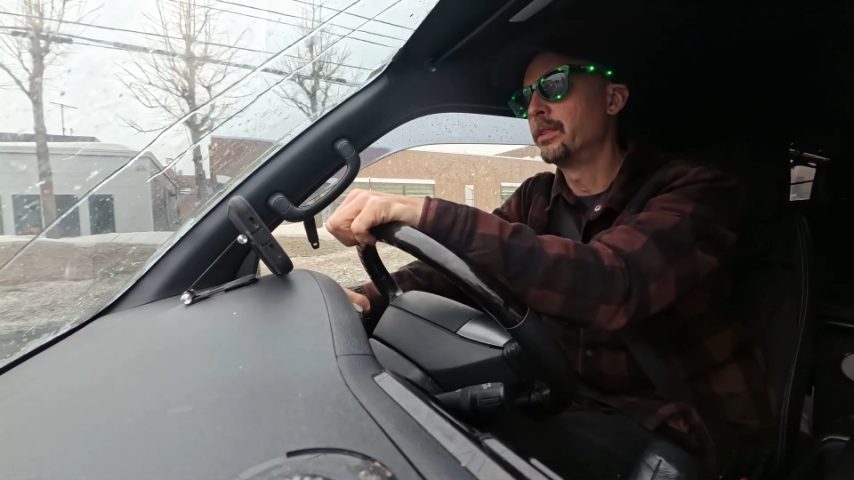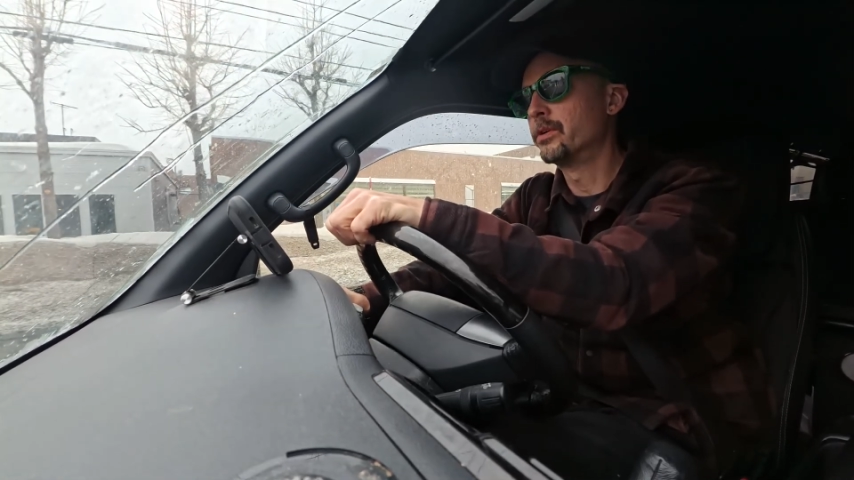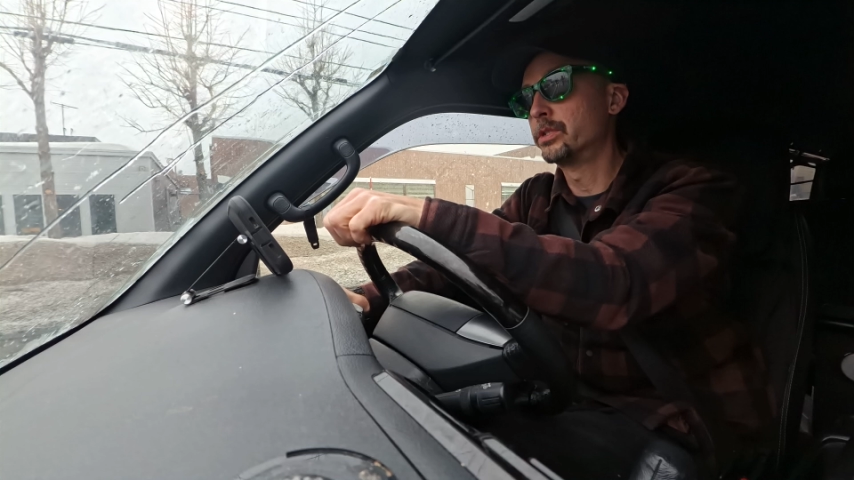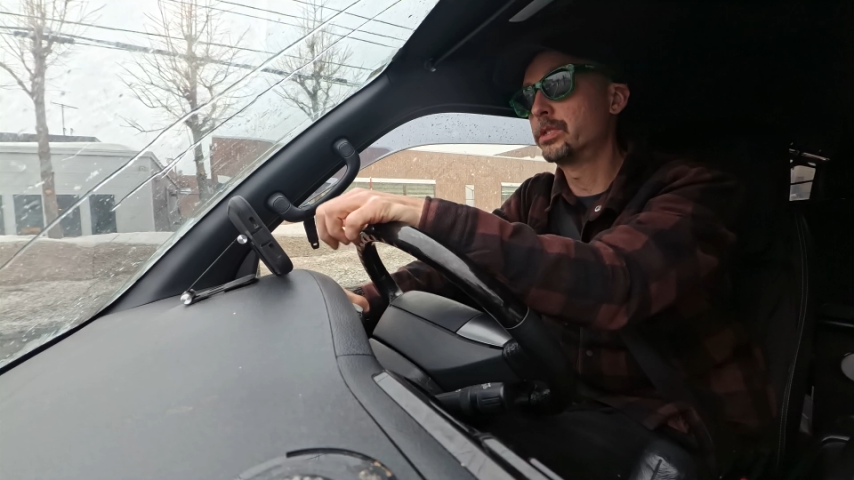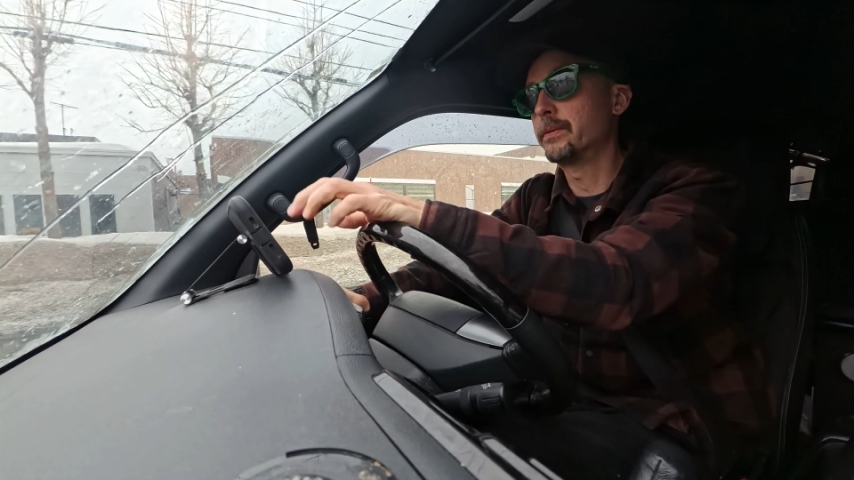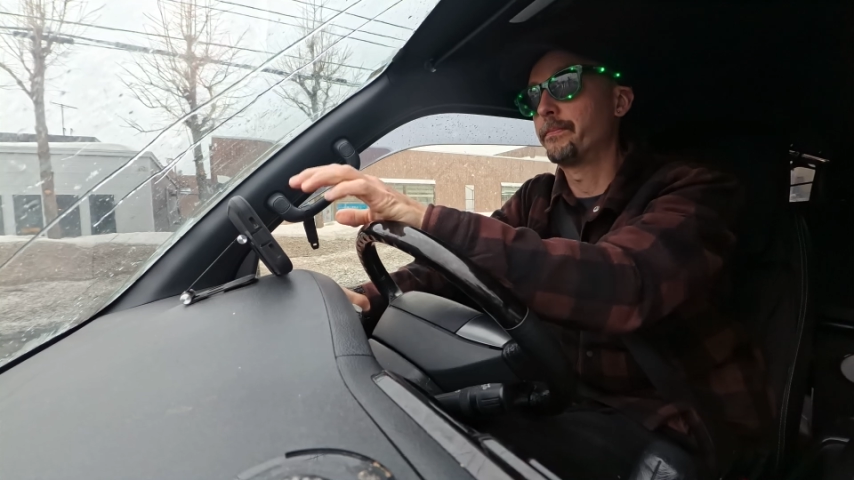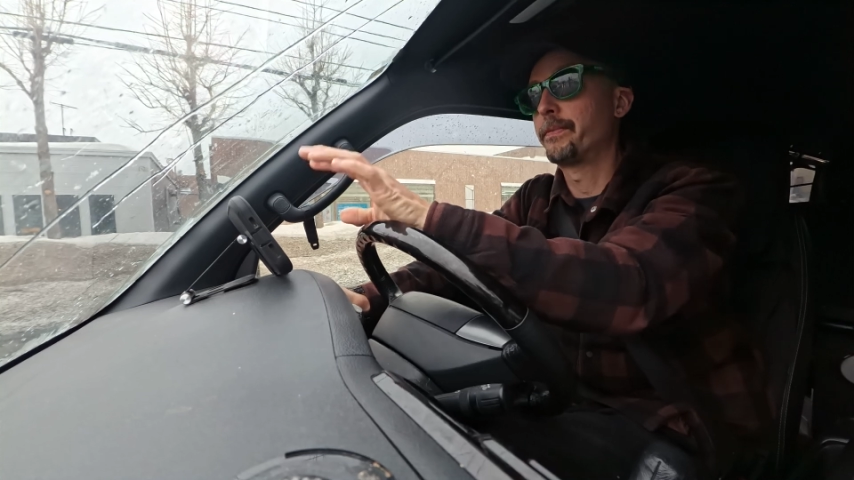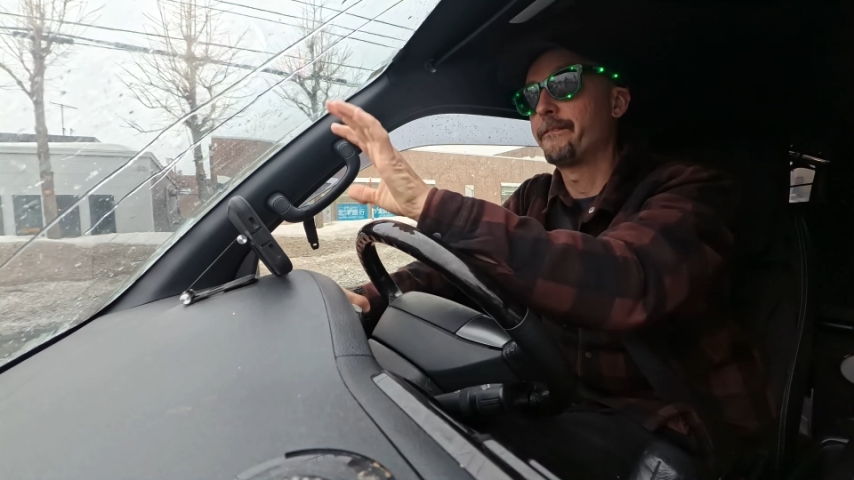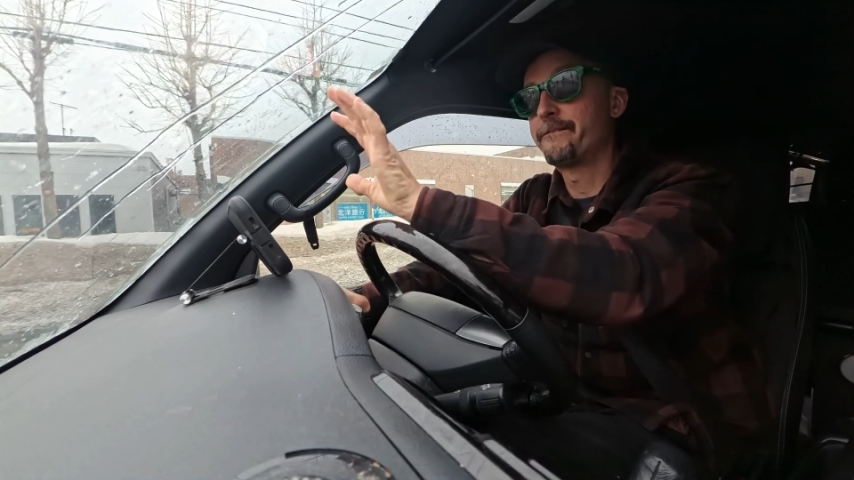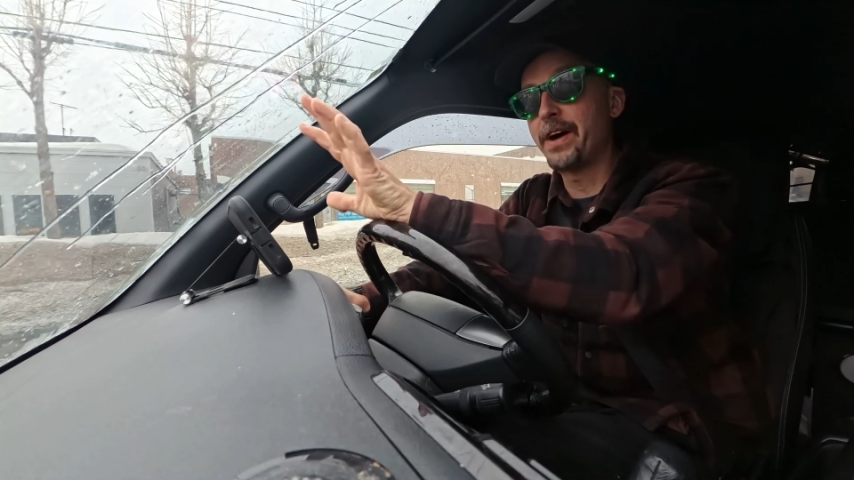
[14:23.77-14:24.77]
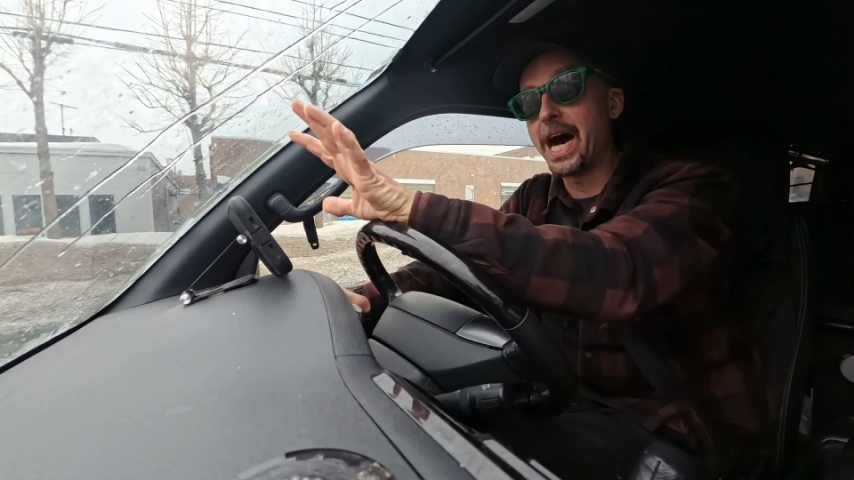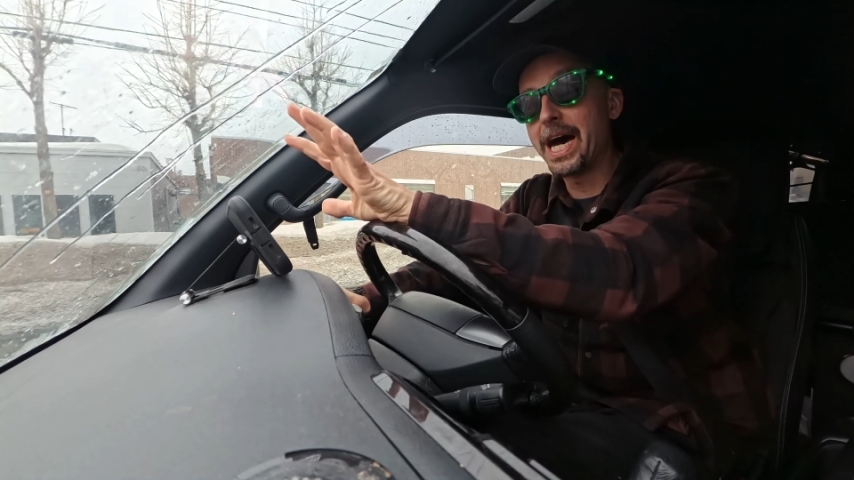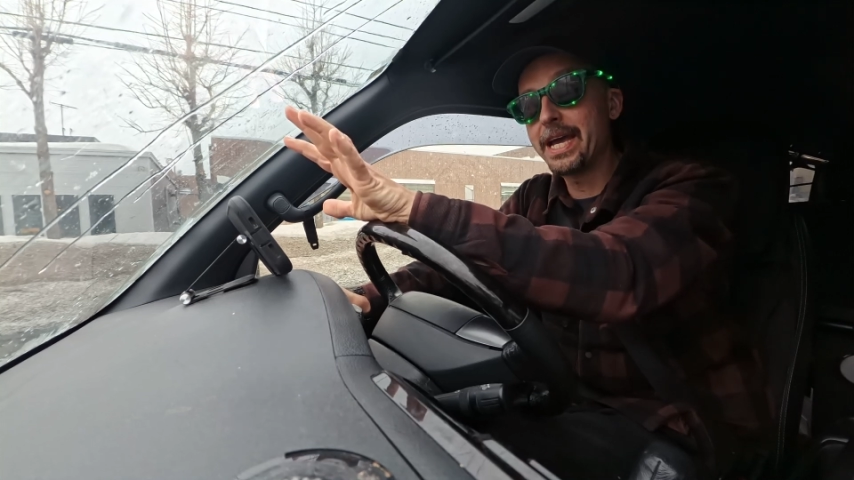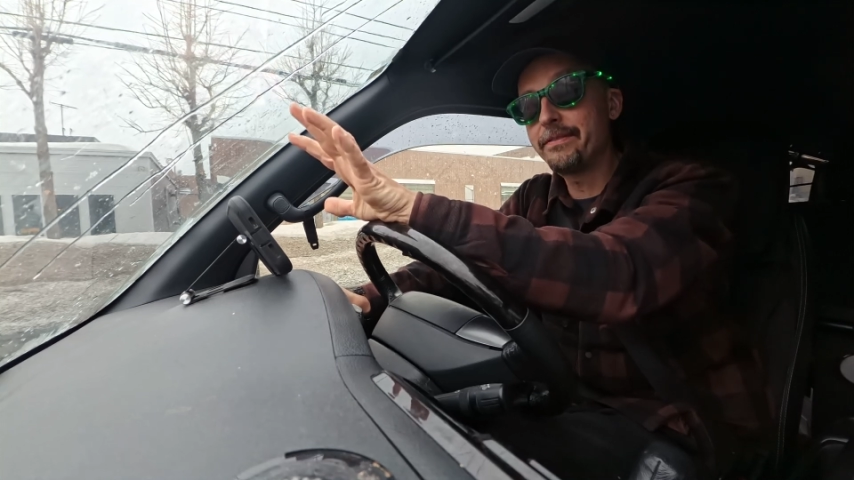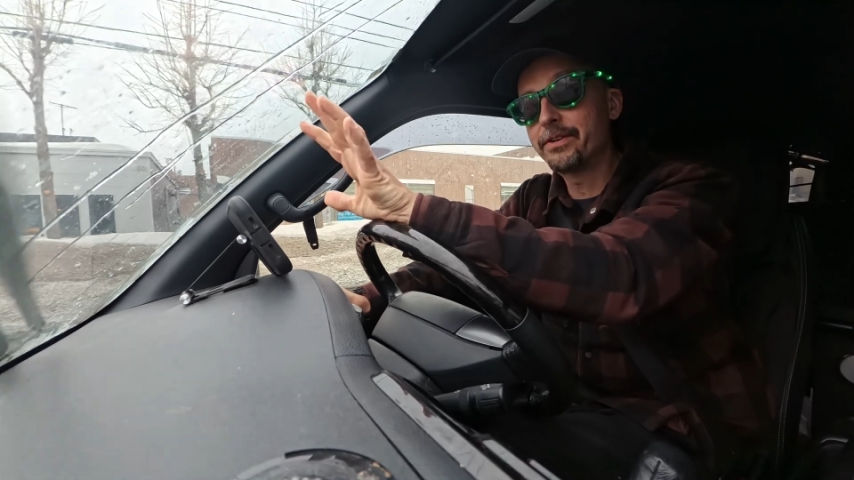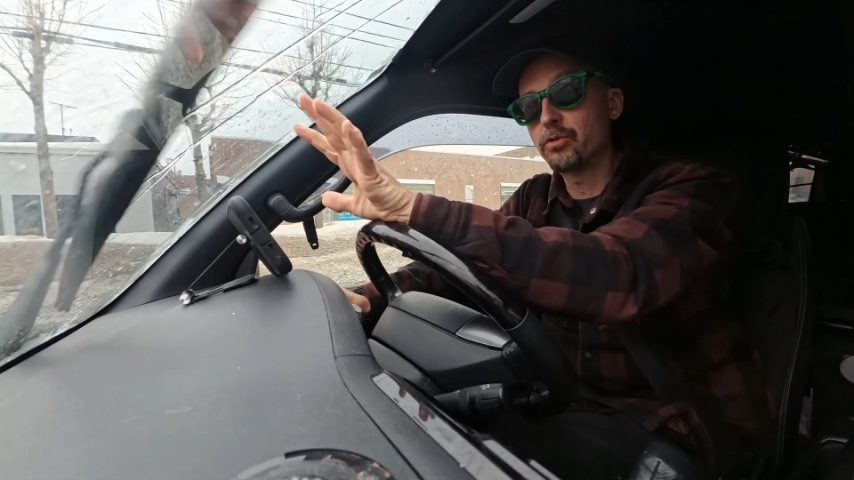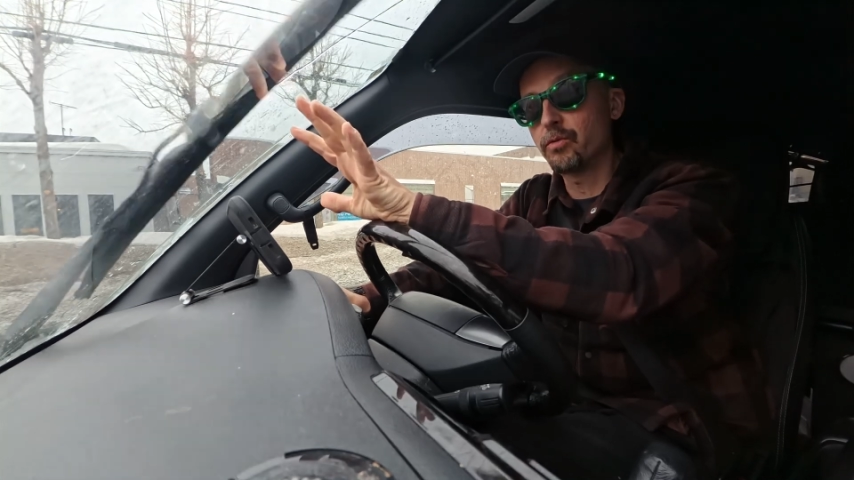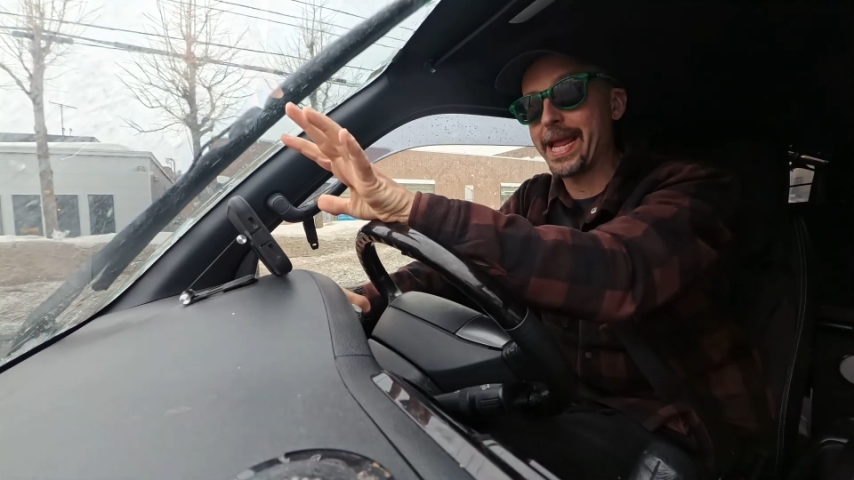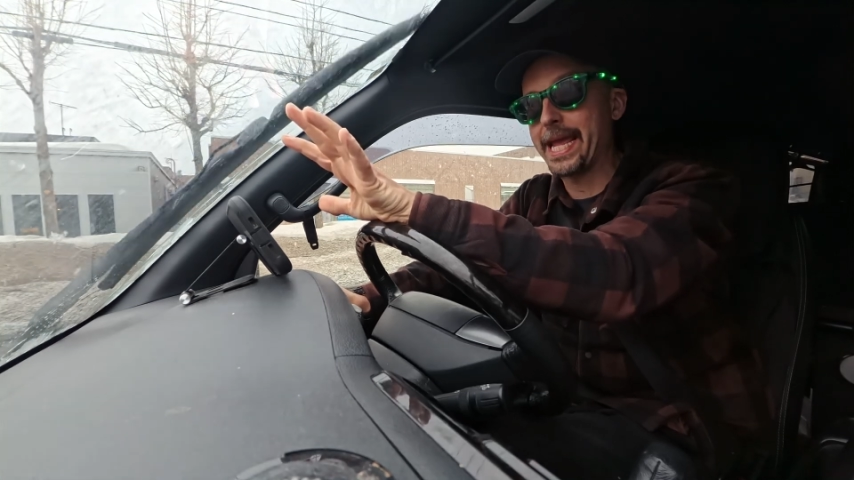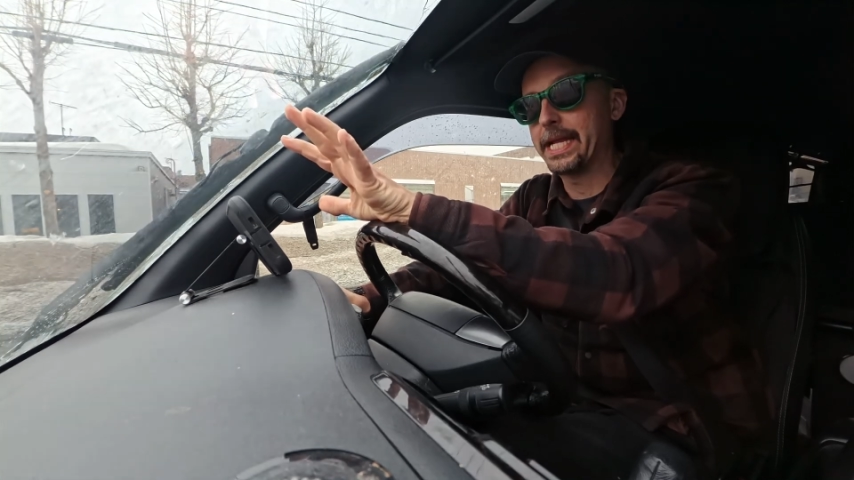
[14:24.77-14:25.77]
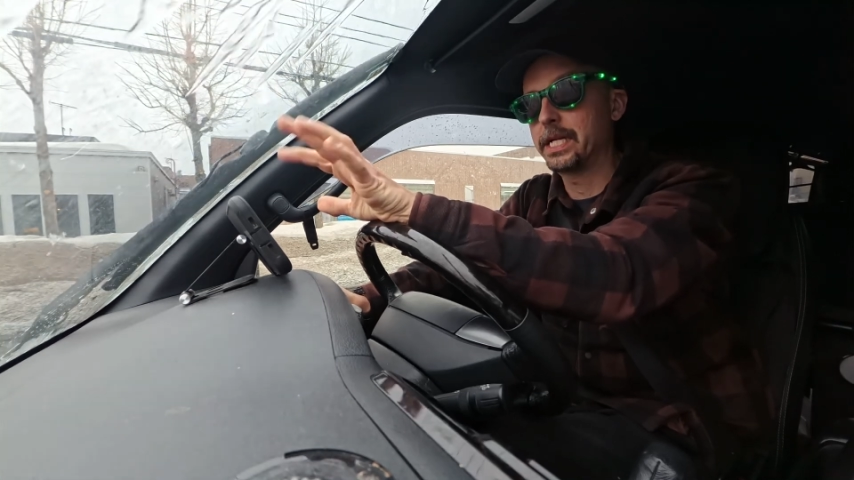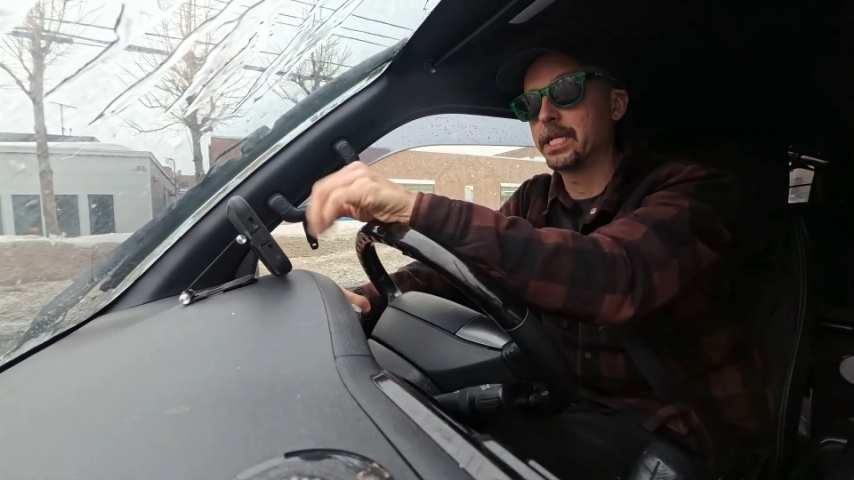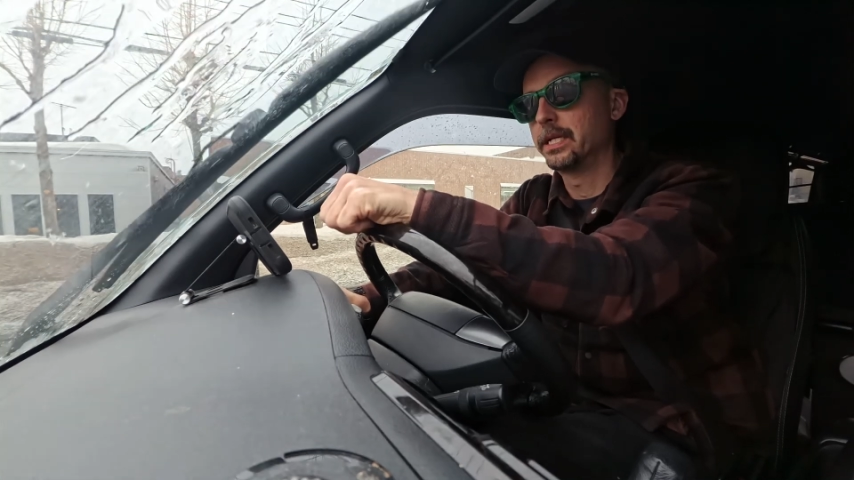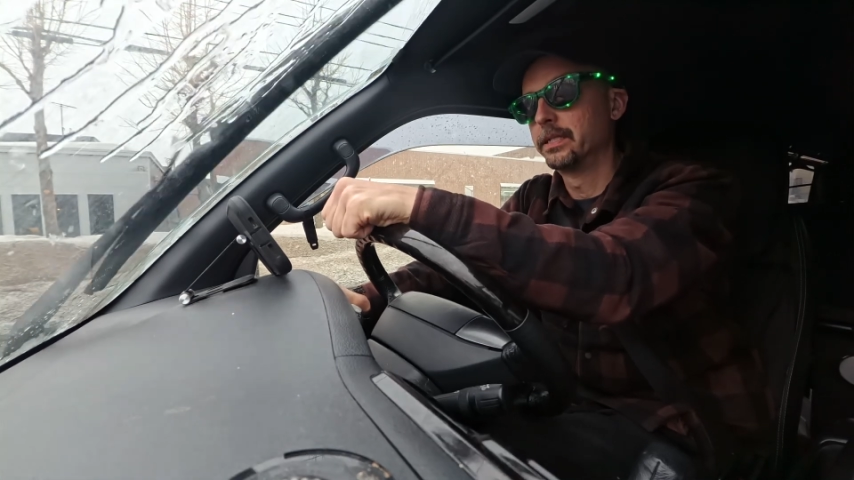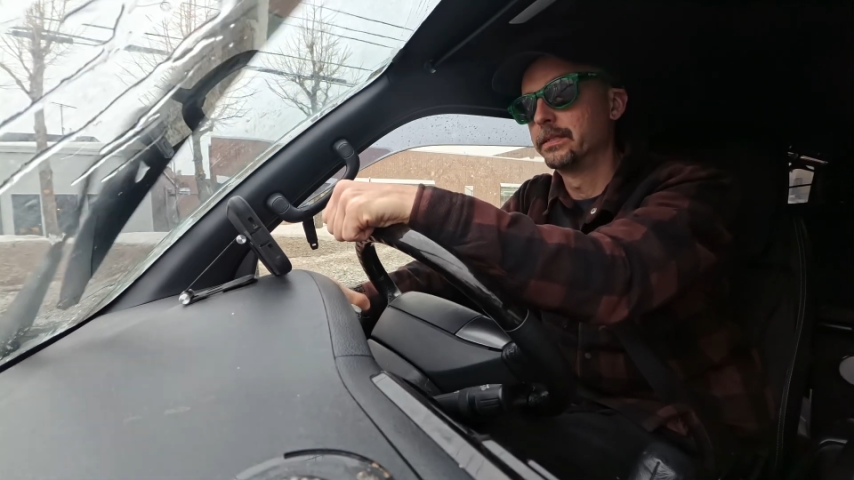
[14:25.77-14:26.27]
There's $5,000,